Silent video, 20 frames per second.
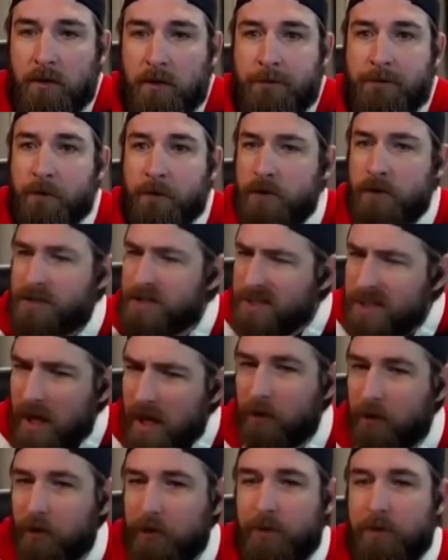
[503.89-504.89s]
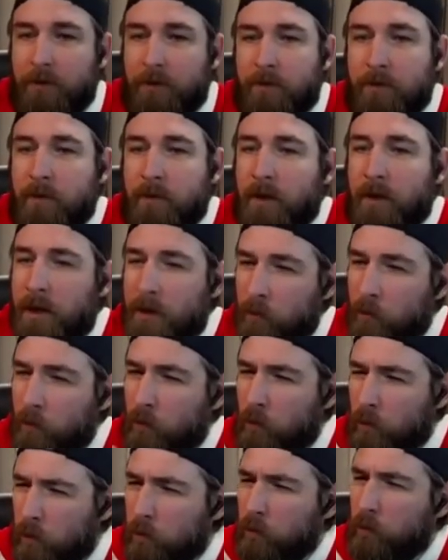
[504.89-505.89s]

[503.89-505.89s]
for stealth, and uh,